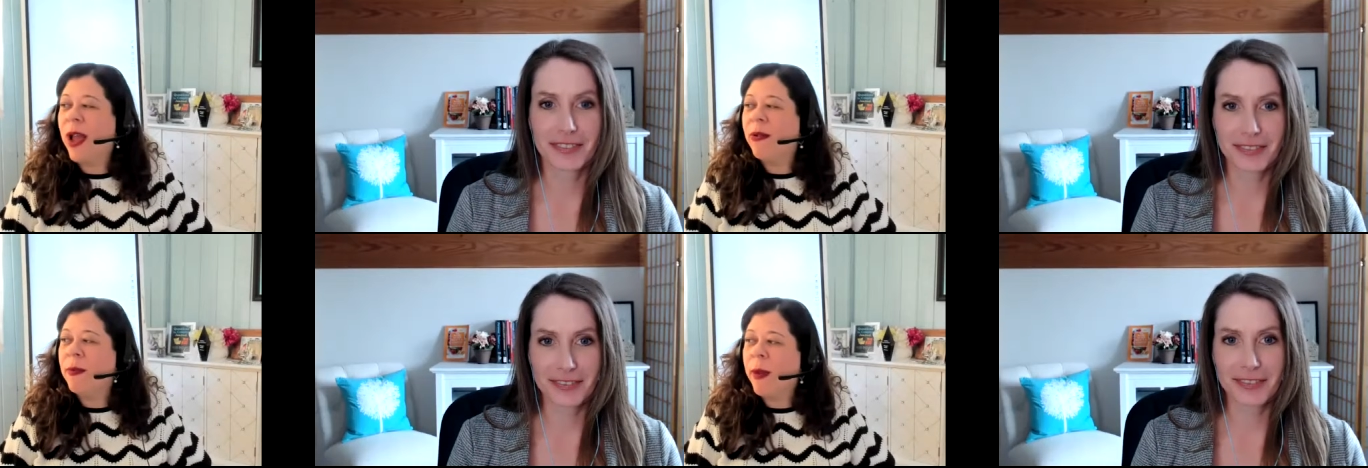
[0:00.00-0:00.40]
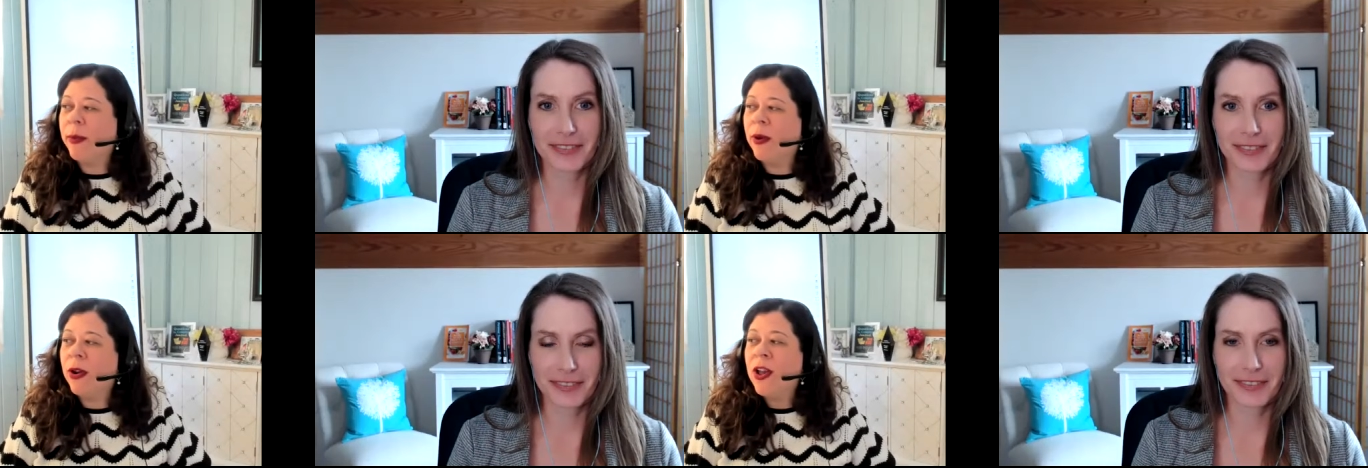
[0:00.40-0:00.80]
Speaker 1: I
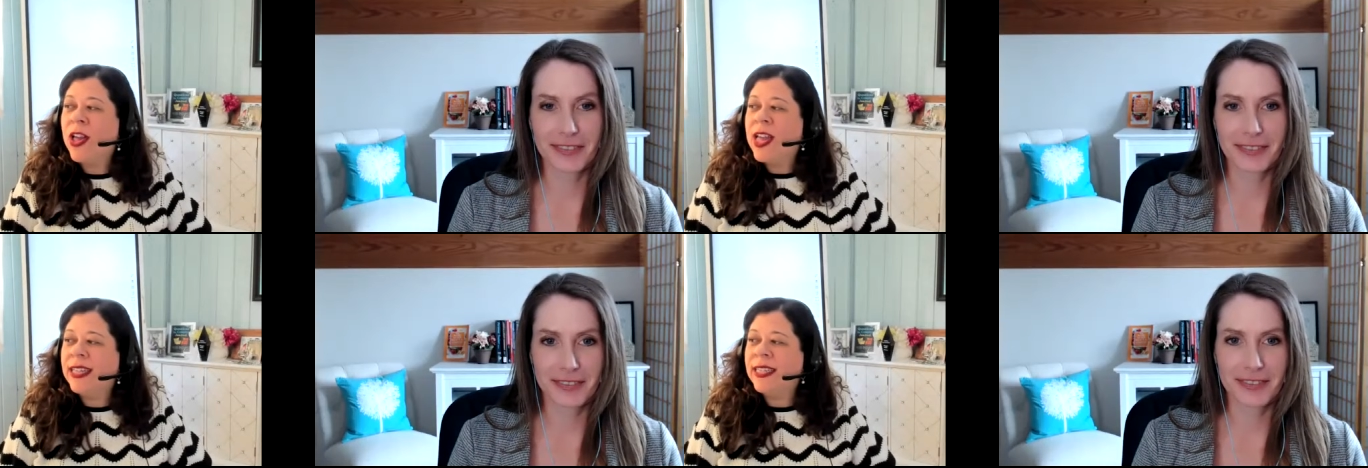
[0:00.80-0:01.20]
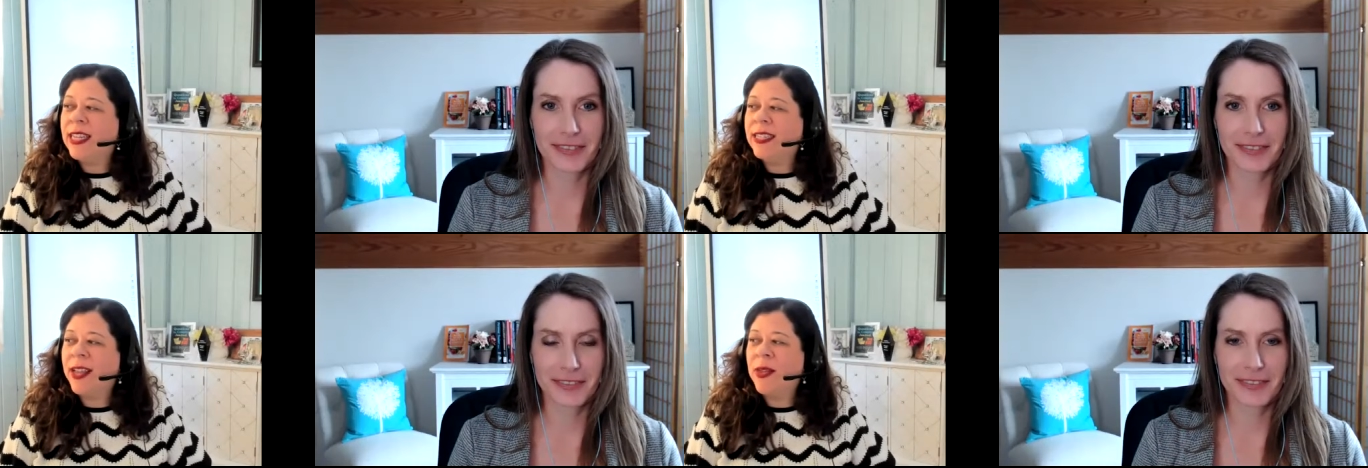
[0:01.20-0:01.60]
remember seeing
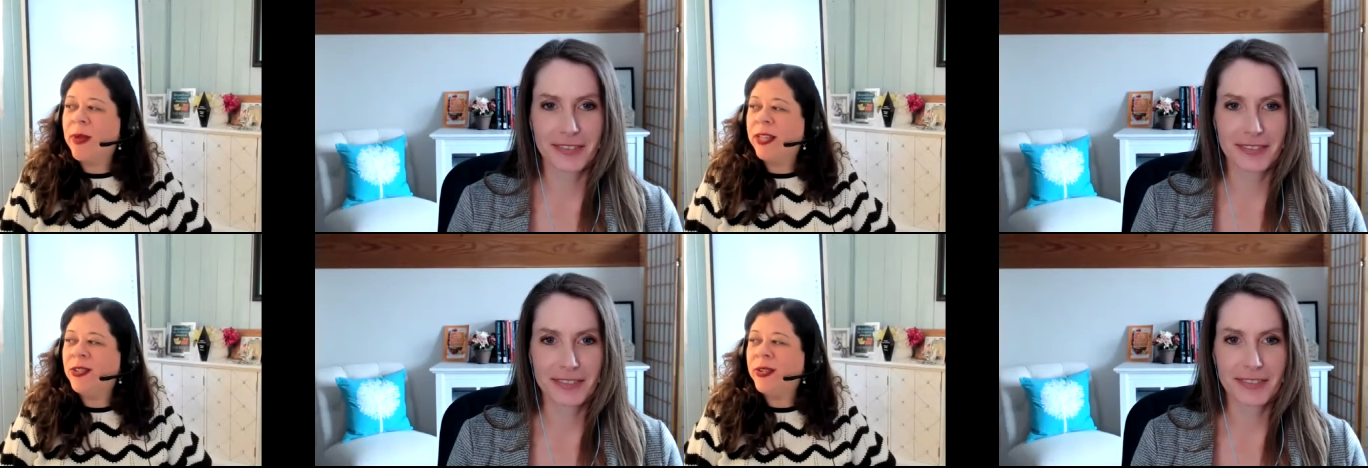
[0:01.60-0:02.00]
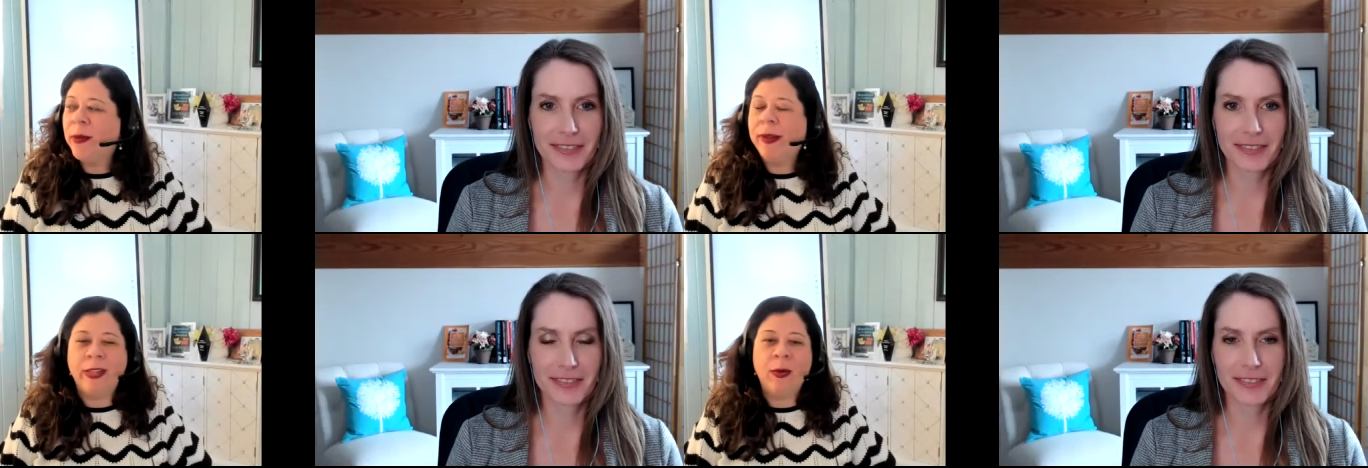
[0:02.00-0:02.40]
a documentary
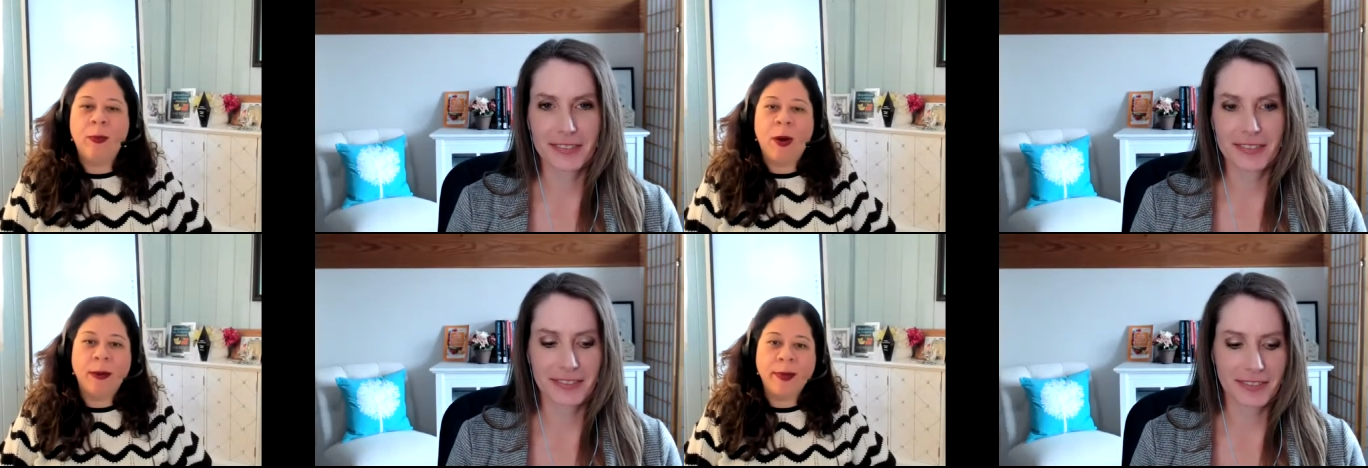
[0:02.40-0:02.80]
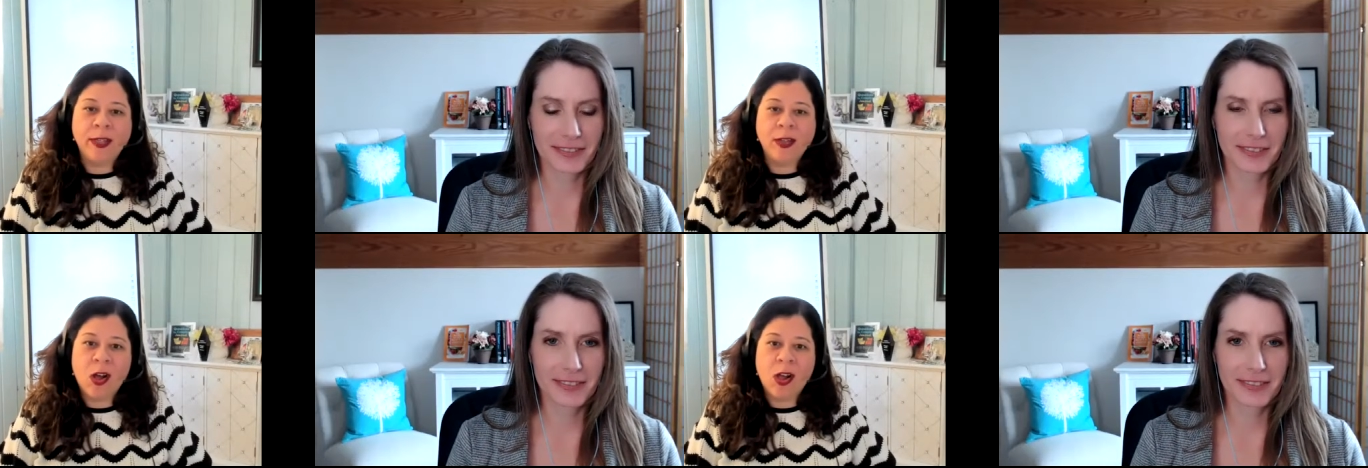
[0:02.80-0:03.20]
about like the Barbie
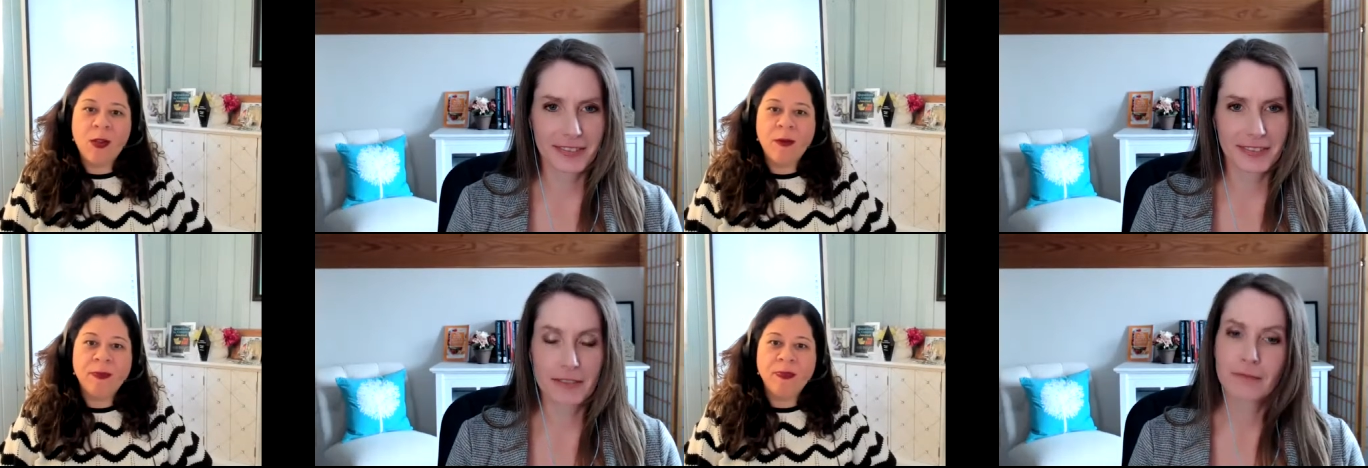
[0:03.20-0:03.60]
doll.